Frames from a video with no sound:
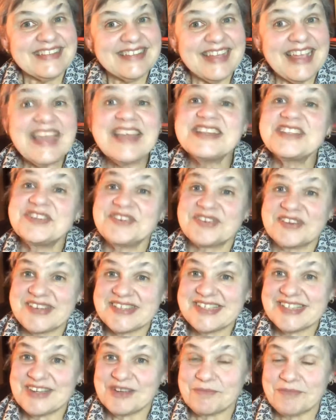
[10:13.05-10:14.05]

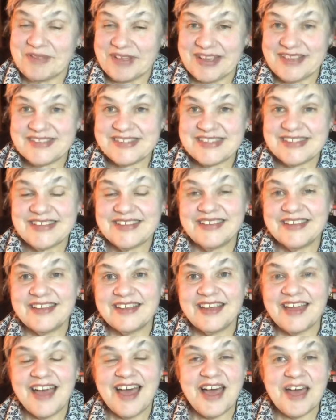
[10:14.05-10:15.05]
interesting place,
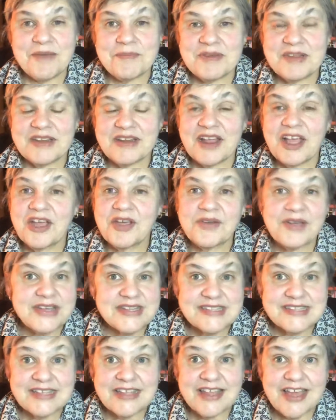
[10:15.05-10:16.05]
but great
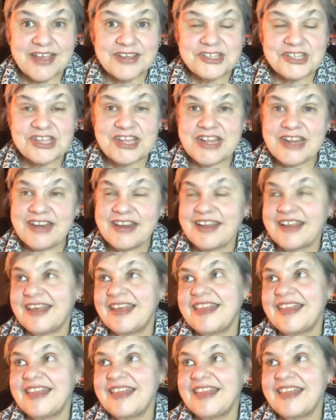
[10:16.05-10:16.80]
selection.